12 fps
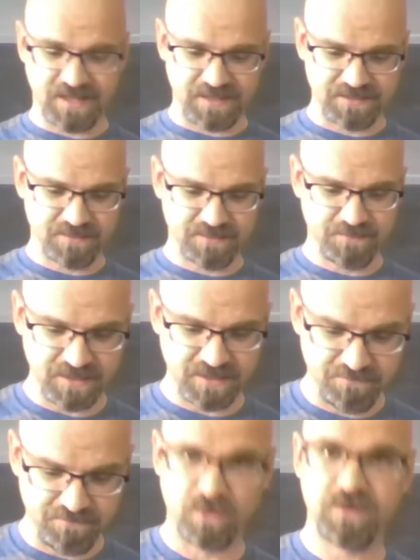tend to be
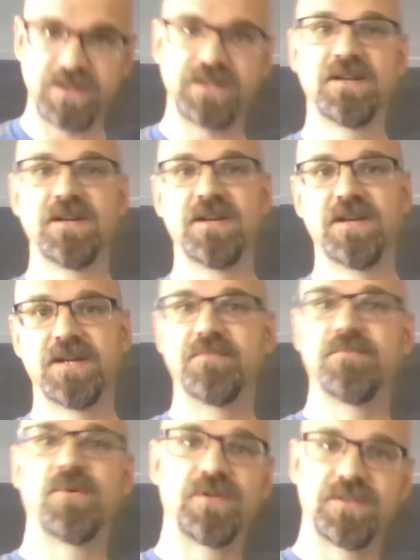aborted
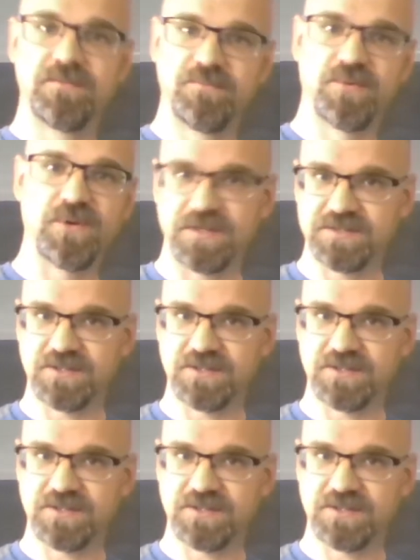more than boys.